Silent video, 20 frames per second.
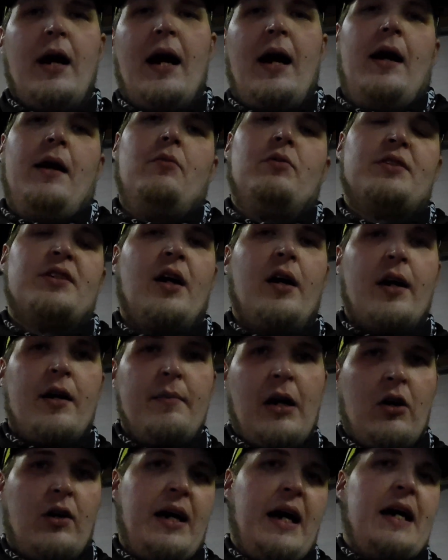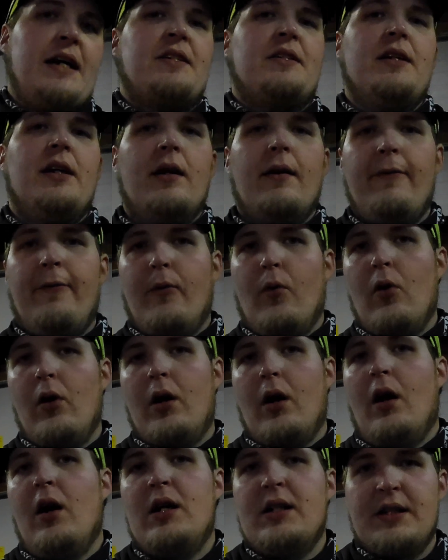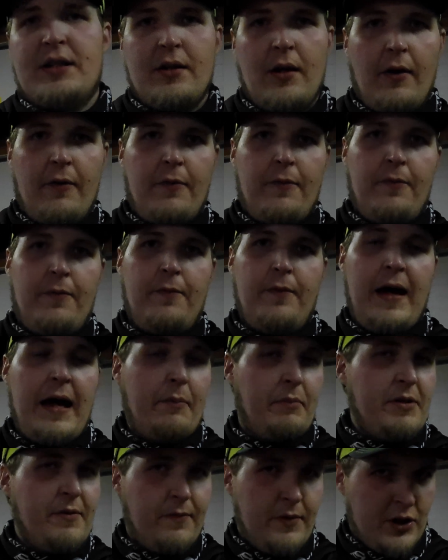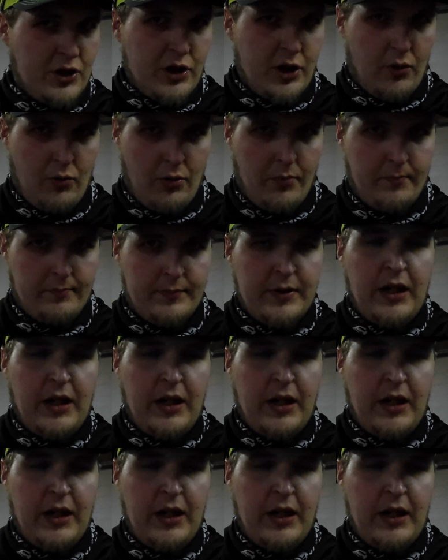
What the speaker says: I was talking about Casting for a Cause family fishing group.